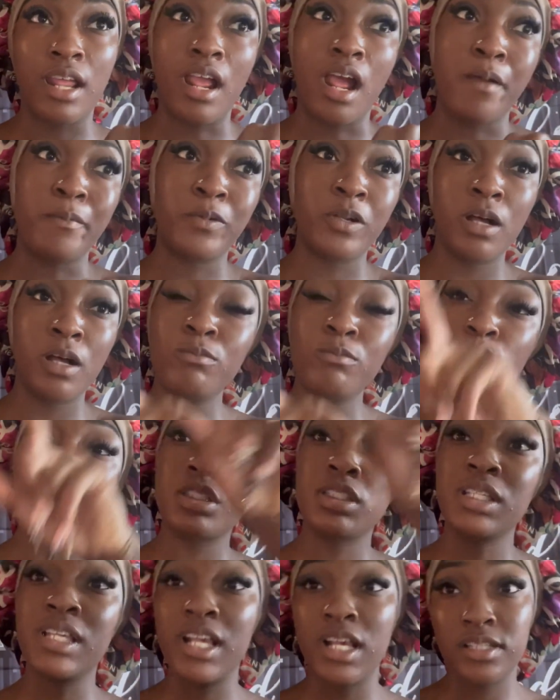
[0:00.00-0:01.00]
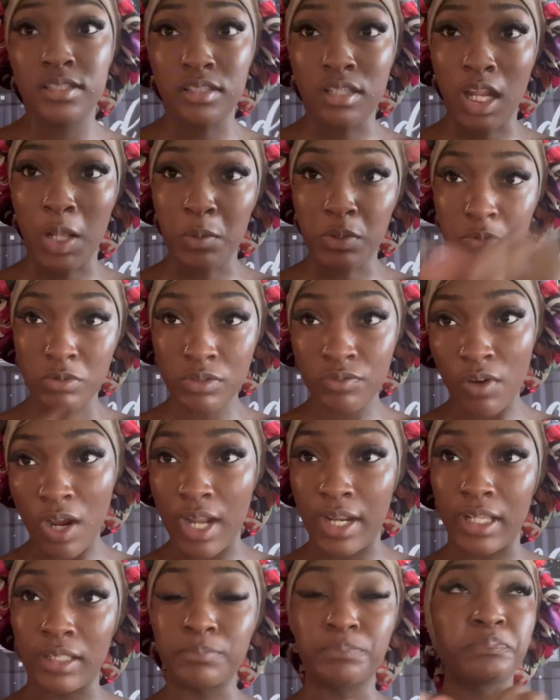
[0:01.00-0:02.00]
Our prom was yesterday, which was
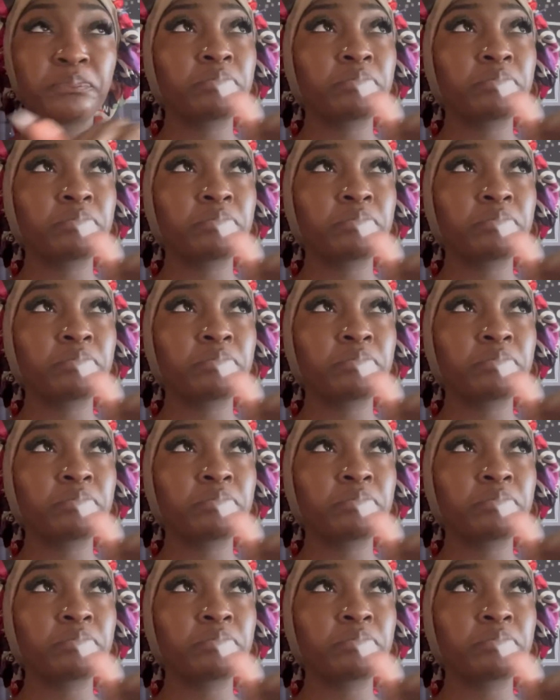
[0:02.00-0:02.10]
Friday.